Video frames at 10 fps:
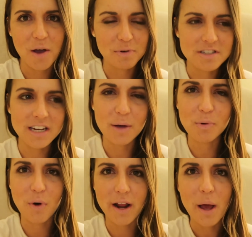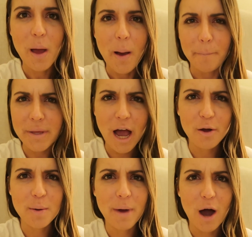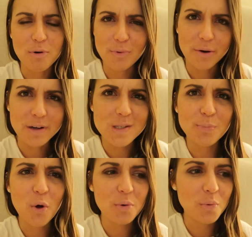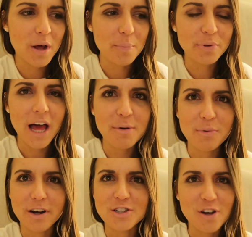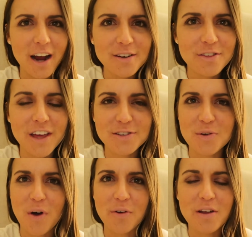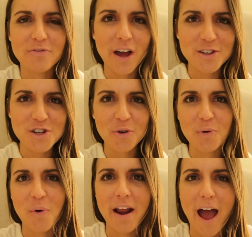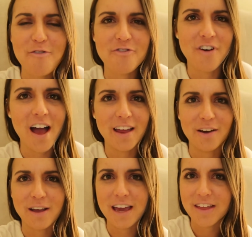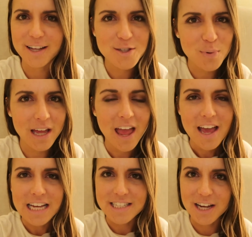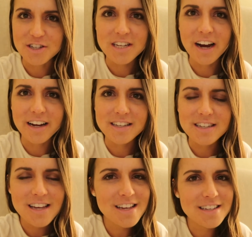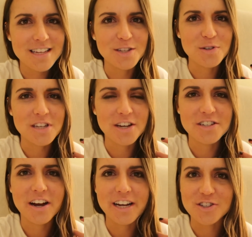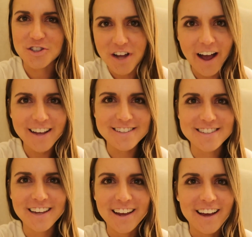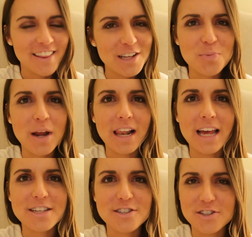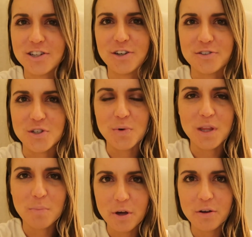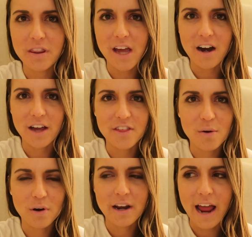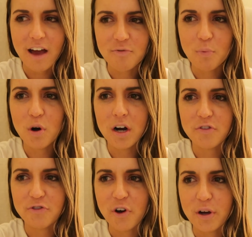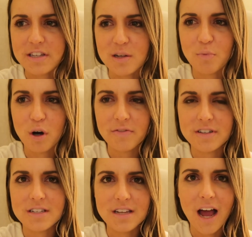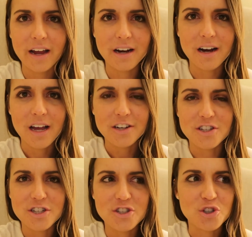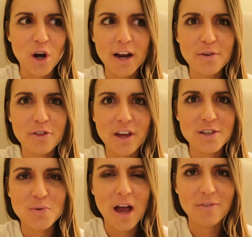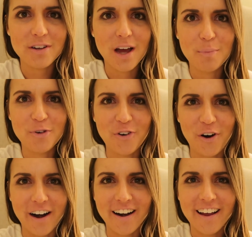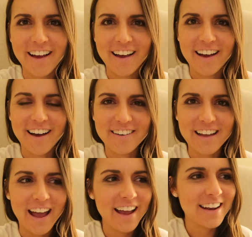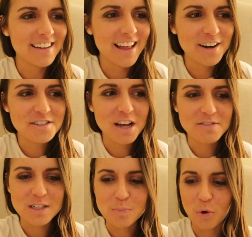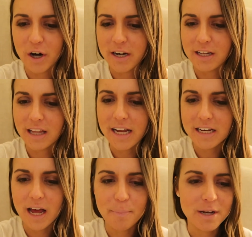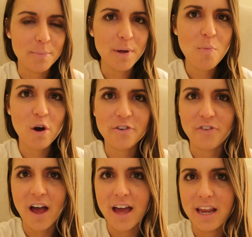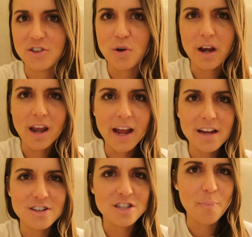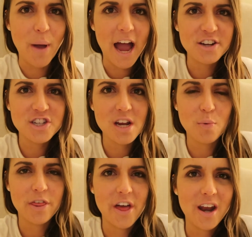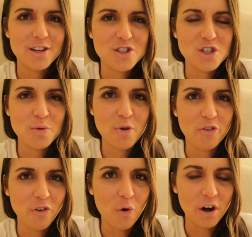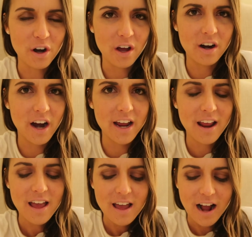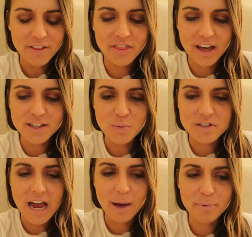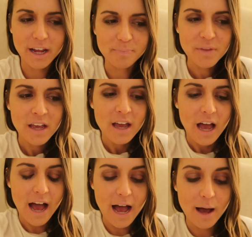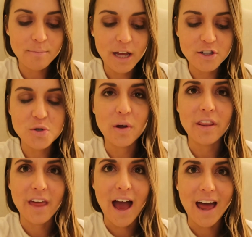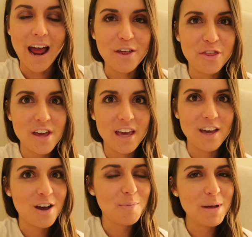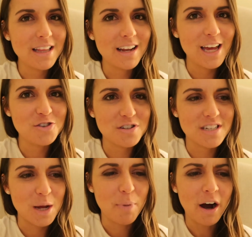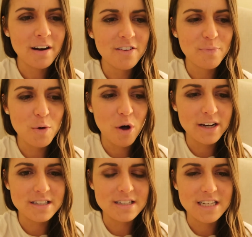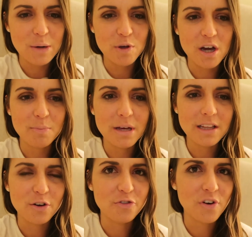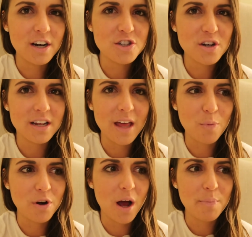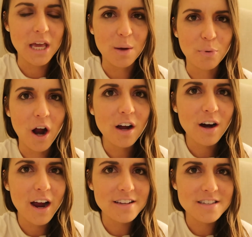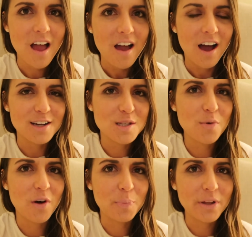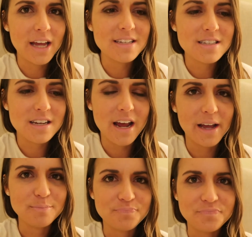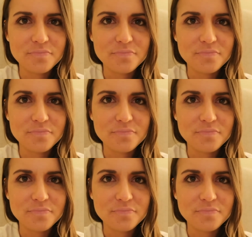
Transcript: Where today we want to be out and about, we want to explore, we want to play, we want to try new things, we want to adventure, we want to have fun, okay? That's what Sagittarius is, that's what Sagittarius does, that's what it likes to do. So with the moon there, I think we're going to have more of a focus and more of a desire to just try new things we haven't done before, okay? And to let ourselves explore and to lighten up and to be more fun and to ignite some passion within us to move forward, alright? I think that's what's happening, and doing that, I think it could be a little interesting. Part of me wants to say we could be a little frustrated that we're not making progress on some of our plans today.